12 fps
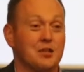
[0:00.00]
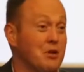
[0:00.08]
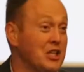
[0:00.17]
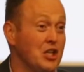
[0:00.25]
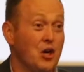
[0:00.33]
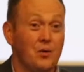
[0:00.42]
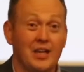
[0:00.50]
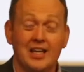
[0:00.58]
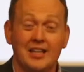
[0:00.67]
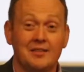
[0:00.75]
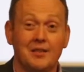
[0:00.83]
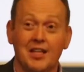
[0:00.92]
We know
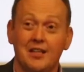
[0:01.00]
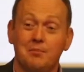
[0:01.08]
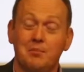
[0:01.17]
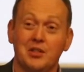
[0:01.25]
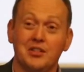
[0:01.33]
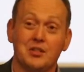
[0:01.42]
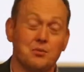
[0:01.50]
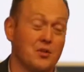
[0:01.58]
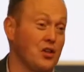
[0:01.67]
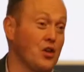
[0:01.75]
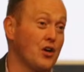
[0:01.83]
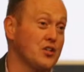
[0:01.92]
in buildings
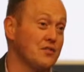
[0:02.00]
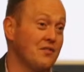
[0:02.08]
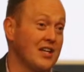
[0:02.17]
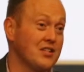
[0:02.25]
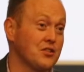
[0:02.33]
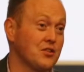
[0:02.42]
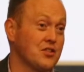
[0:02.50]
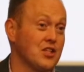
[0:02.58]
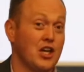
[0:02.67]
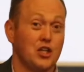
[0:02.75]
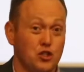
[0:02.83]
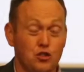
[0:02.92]
with large investors,
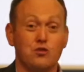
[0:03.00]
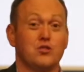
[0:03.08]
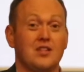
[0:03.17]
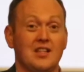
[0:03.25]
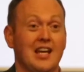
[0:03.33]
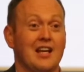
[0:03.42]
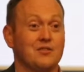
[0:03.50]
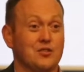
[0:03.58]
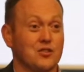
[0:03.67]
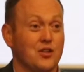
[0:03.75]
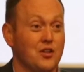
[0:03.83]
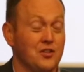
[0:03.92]
usually the
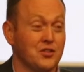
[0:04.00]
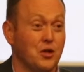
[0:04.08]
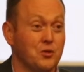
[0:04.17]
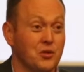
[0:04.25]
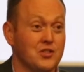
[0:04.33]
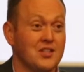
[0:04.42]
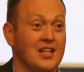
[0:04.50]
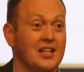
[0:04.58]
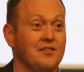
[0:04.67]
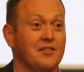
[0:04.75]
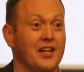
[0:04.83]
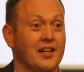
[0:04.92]
council's all owners and they
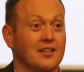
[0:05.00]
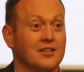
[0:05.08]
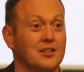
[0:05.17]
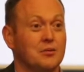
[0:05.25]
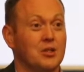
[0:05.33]
live there.